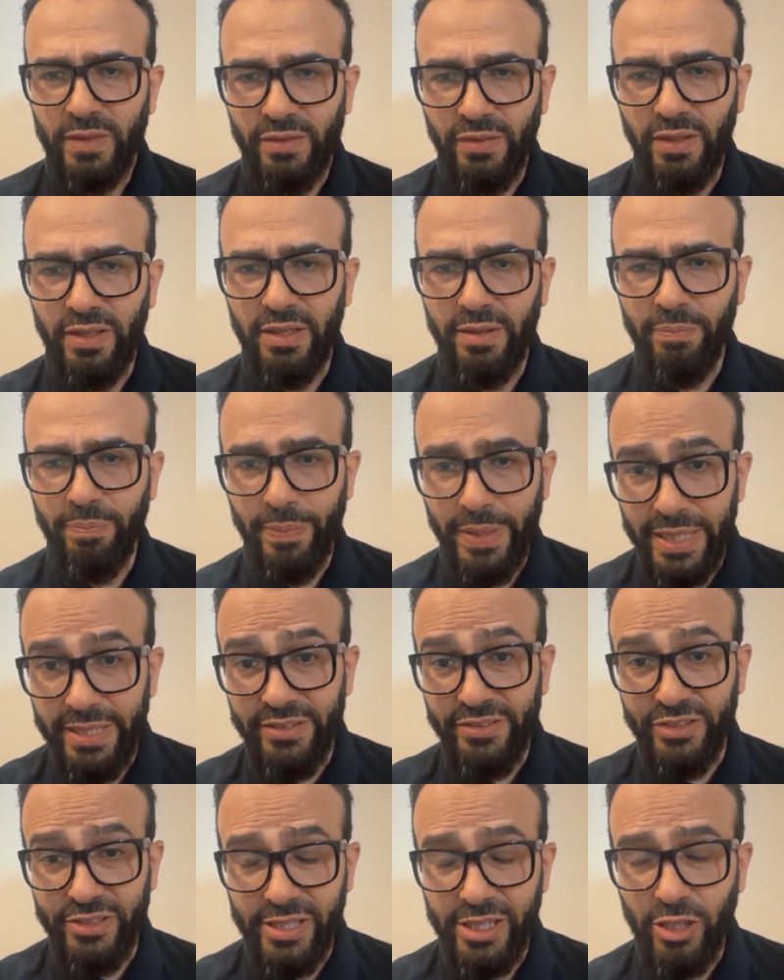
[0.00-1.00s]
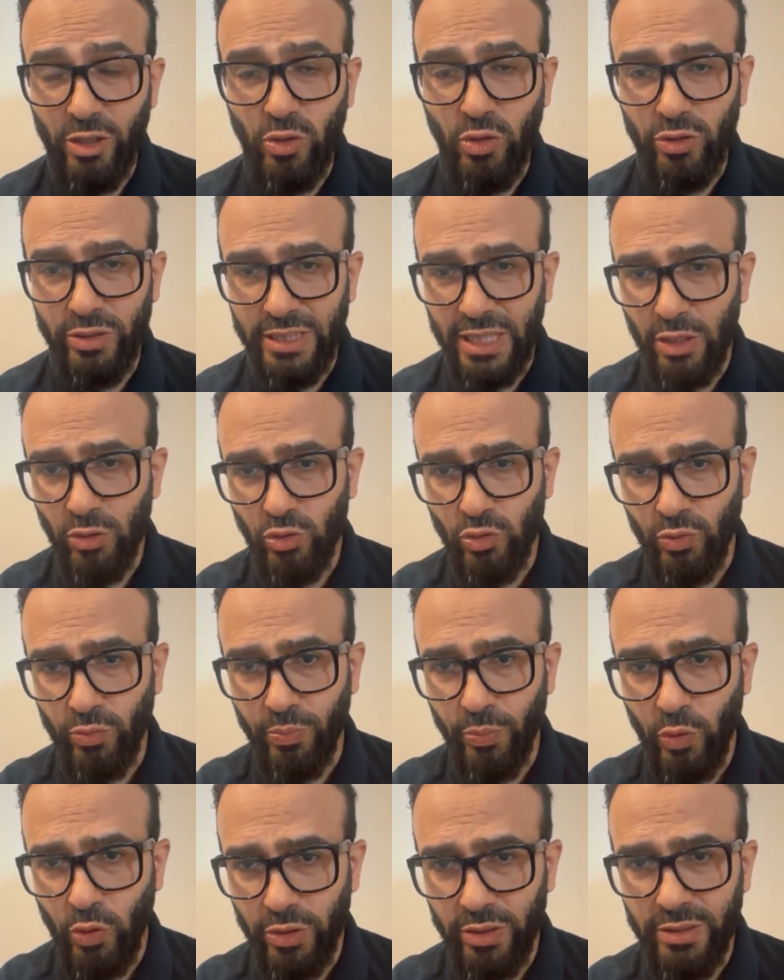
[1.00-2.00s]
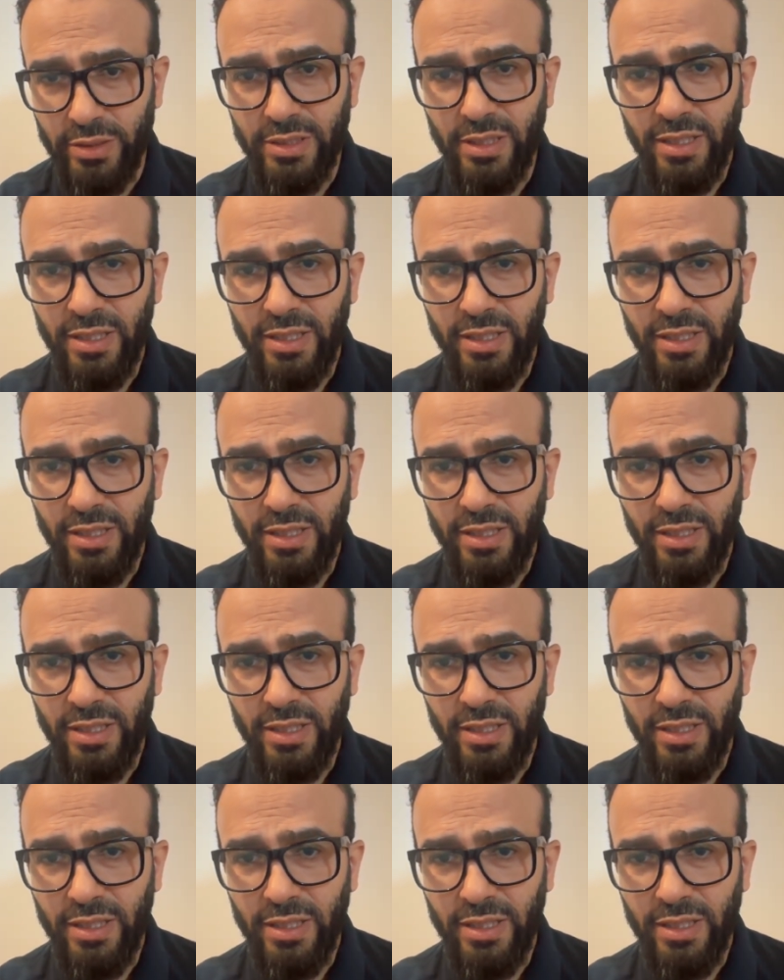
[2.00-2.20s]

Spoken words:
the build record, how to build,